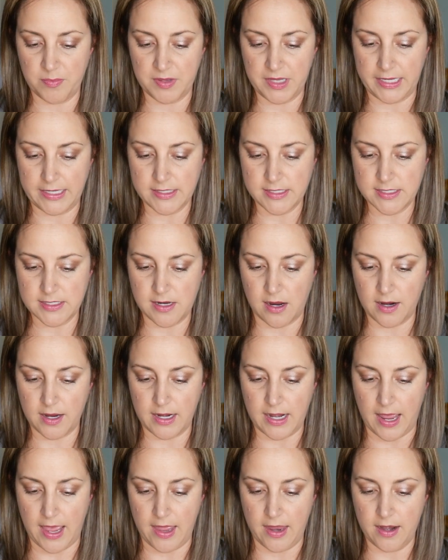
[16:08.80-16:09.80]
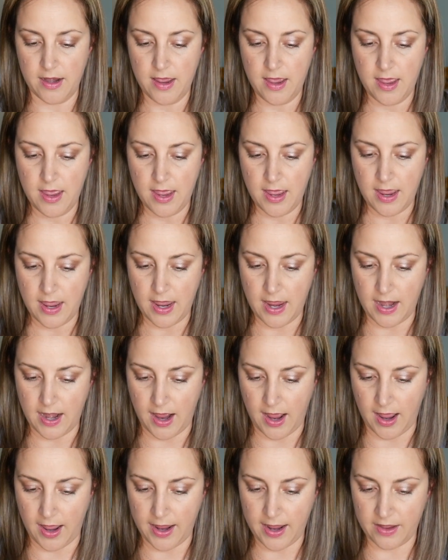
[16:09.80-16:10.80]
plain stockinette, and
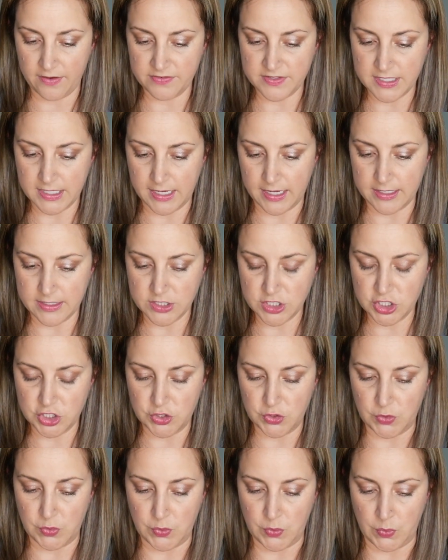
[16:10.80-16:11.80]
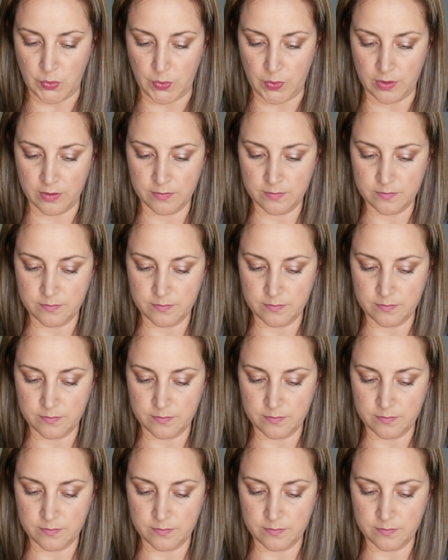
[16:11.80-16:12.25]
I have to get to,